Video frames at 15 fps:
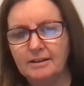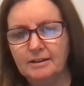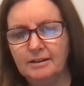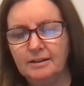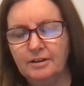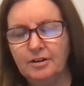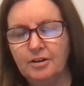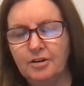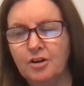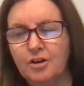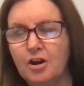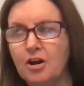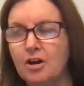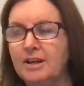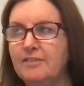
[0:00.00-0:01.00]
Not
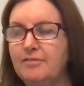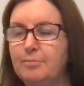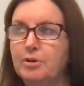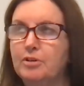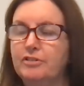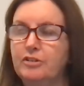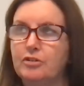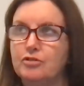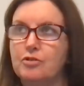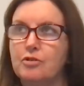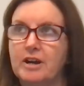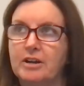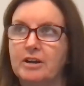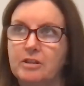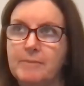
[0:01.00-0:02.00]
only because you're
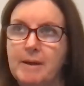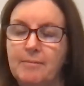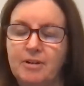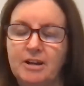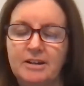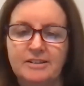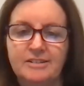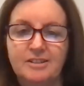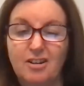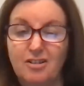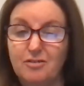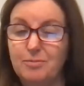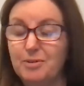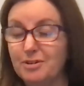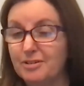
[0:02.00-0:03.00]
drawing on the memory
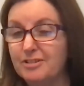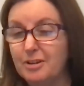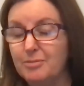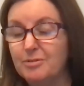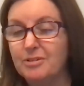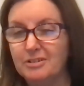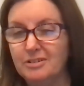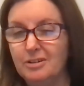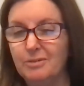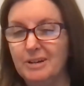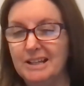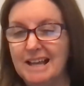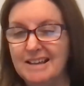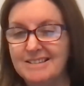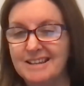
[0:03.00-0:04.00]
yourself, but also because you're
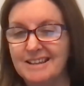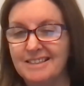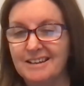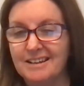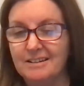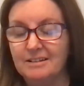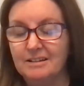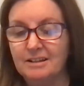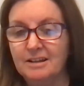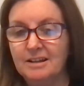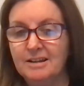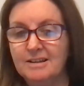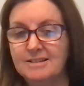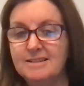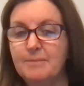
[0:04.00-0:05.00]
realizing that
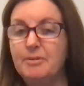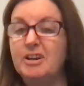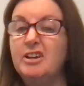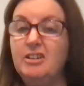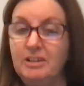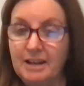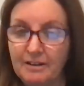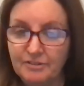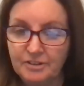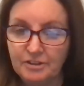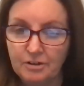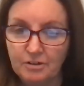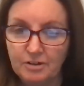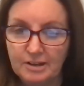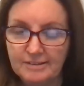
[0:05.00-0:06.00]
somebody who loves
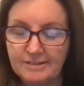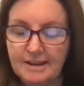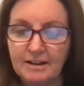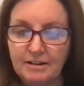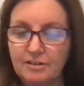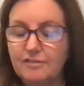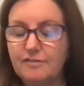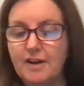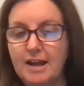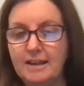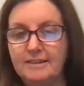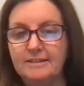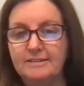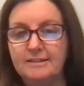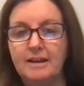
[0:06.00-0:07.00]
you is now going to
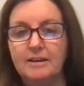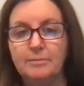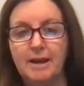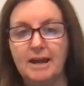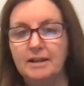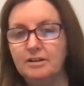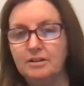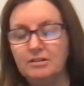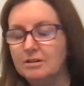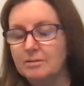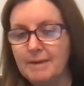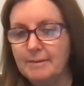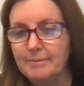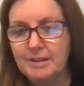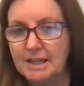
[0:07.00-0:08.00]
find this out about you that
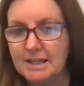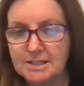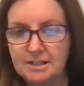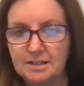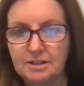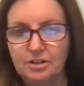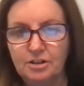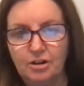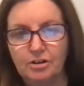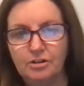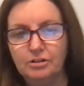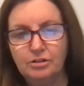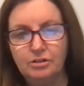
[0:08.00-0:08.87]
maybe they didn't know.